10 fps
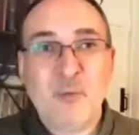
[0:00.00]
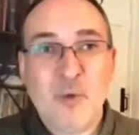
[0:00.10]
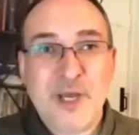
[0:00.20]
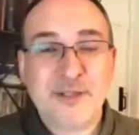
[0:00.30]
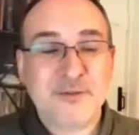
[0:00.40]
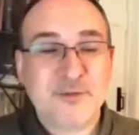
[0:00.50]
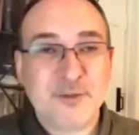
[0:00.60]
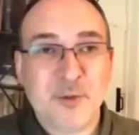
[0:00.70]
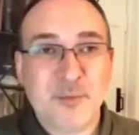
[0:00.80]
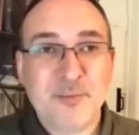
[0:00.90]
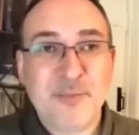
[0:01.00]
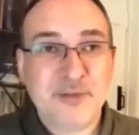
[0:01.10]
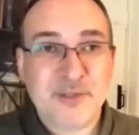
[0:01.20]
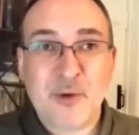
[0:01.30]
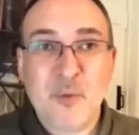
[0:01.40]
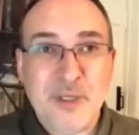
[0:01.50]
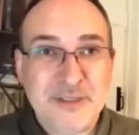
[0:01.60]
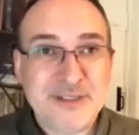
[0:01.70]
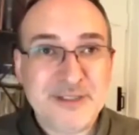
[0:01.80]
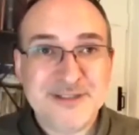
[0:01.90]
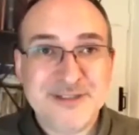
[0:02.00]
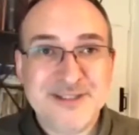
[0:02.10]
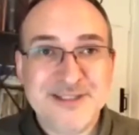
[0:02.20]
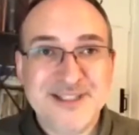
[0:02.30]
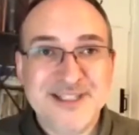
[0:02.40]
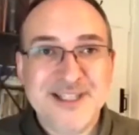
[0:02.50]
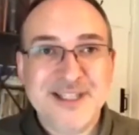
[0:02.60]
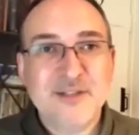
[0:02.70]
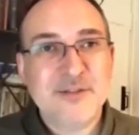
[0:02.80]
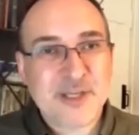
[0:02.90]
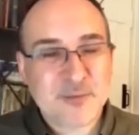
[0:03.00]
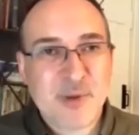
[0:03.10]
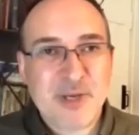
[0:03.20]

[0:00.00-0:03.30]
walk out of the shop because I will. That's right.